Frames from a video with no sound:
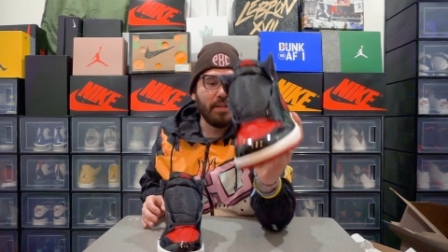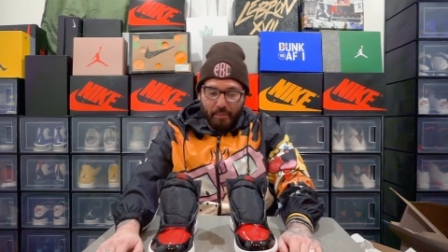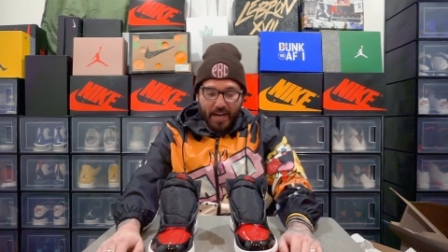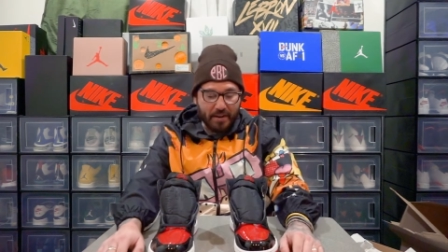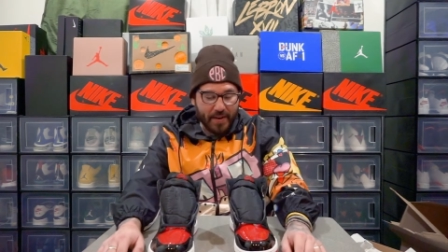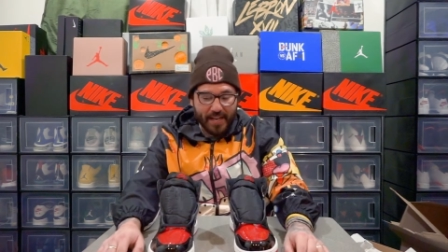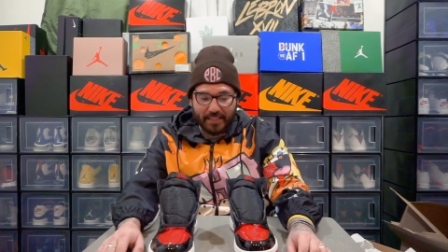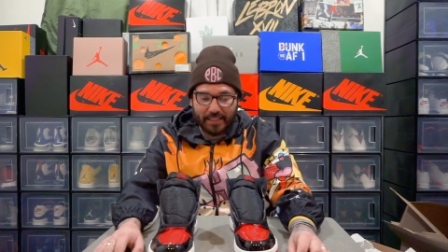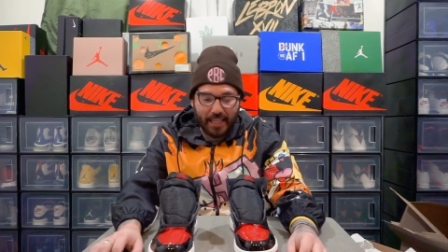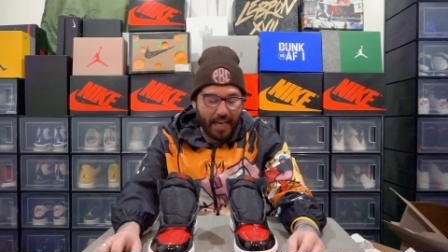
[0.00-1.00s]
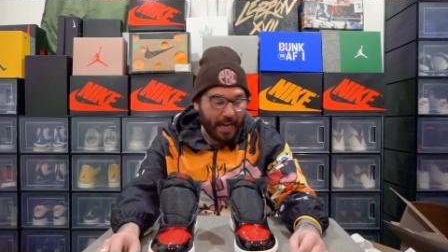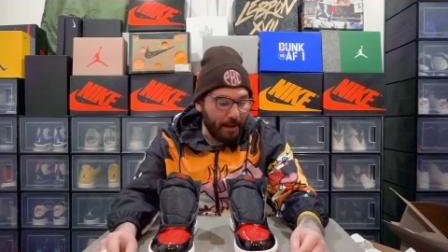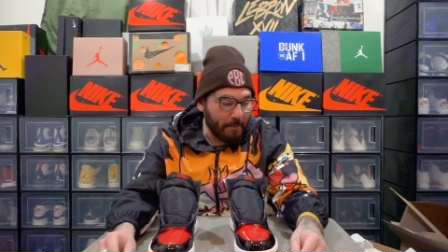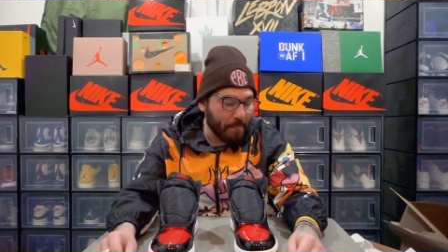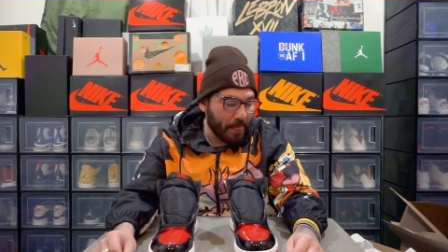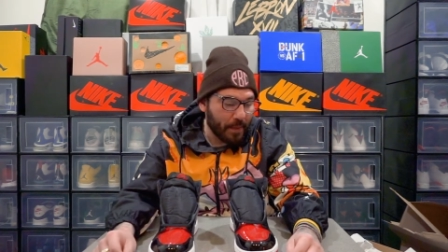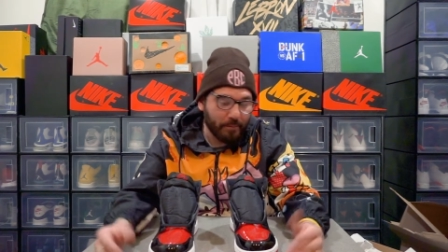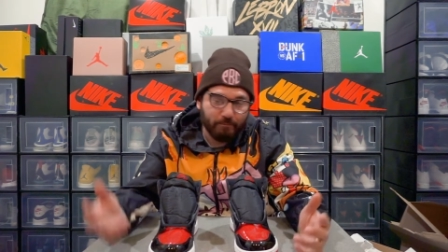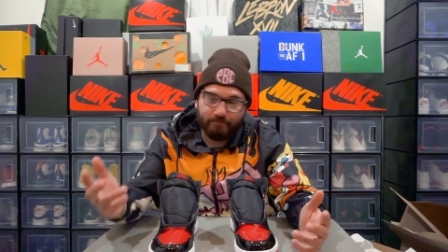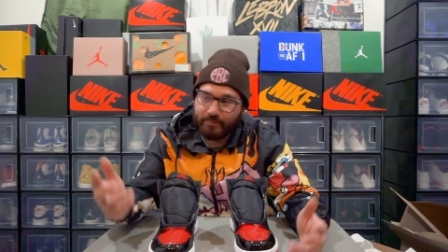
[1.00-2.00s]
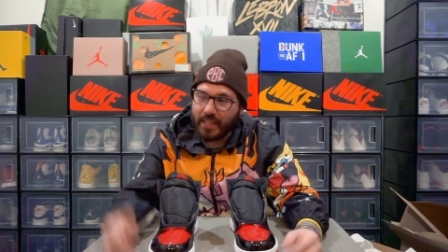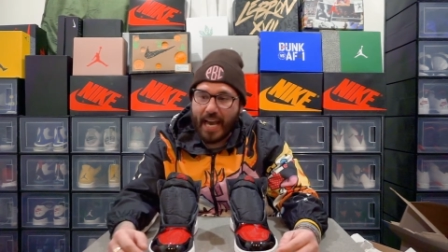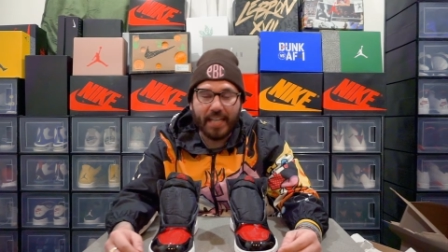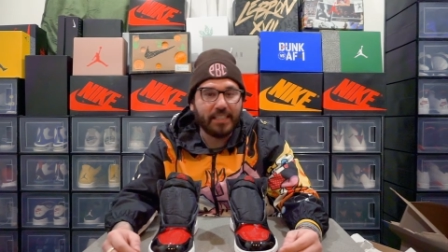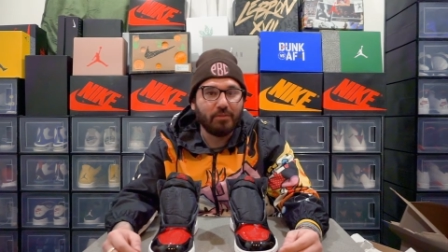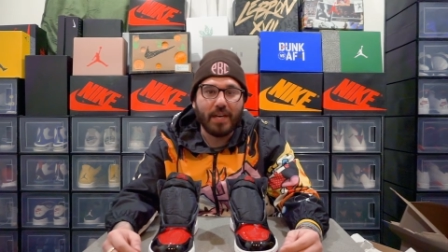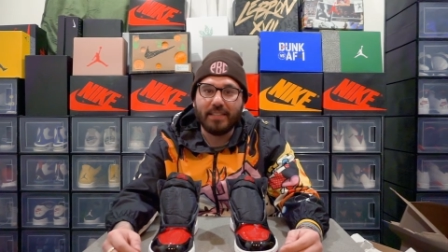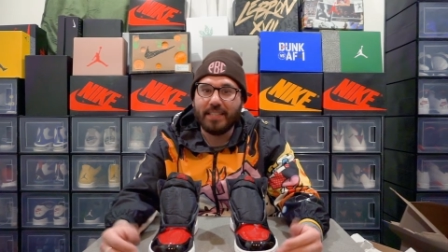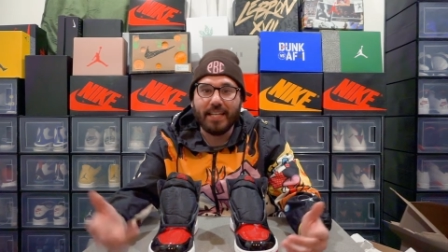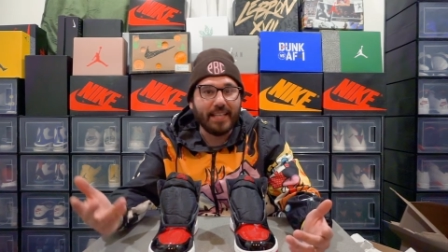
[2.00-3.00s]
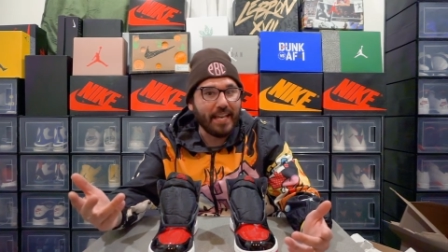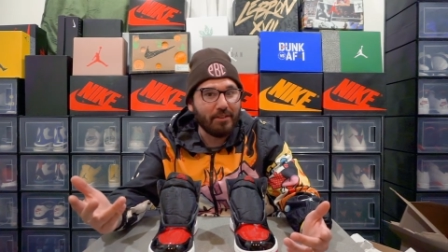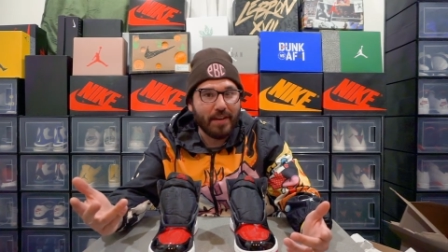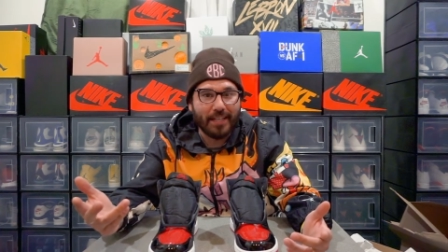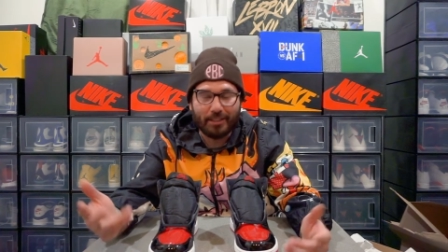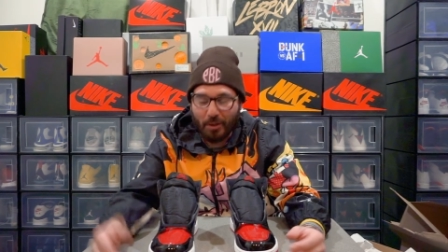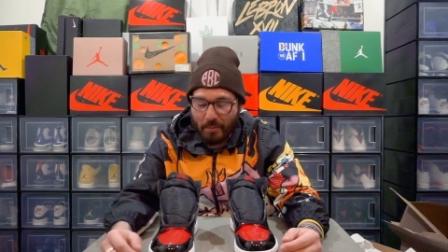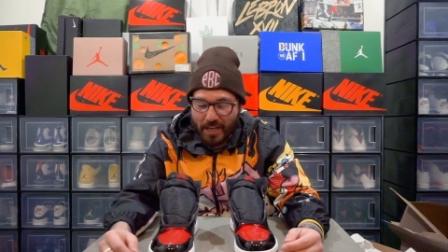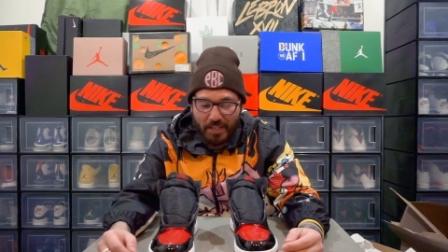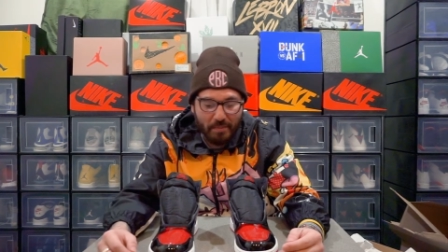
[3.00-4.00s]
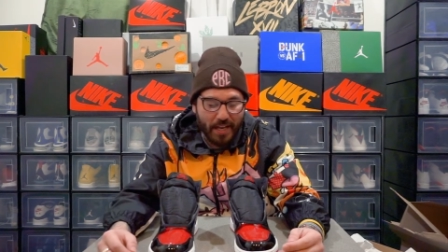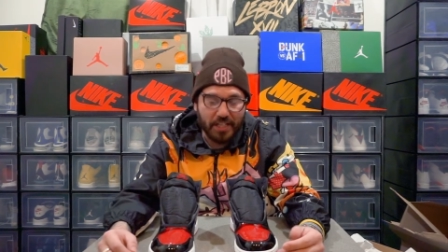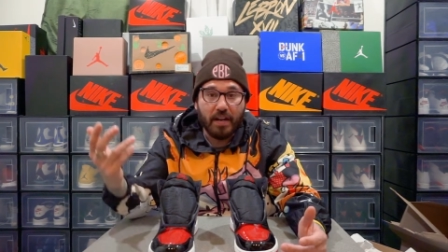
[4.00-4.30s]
But anyways, I just want to say thank you guys so much, man.